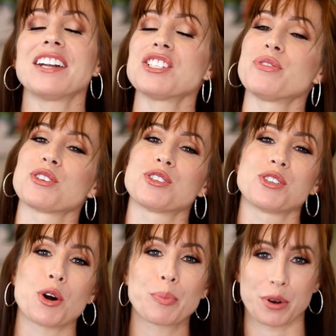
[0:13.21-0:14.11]
I just feel
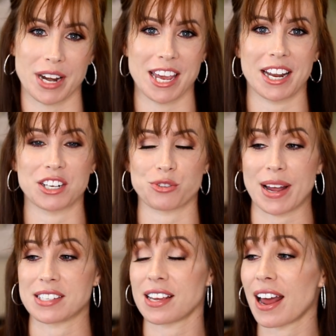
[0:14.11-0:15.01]
so pretty in a dress.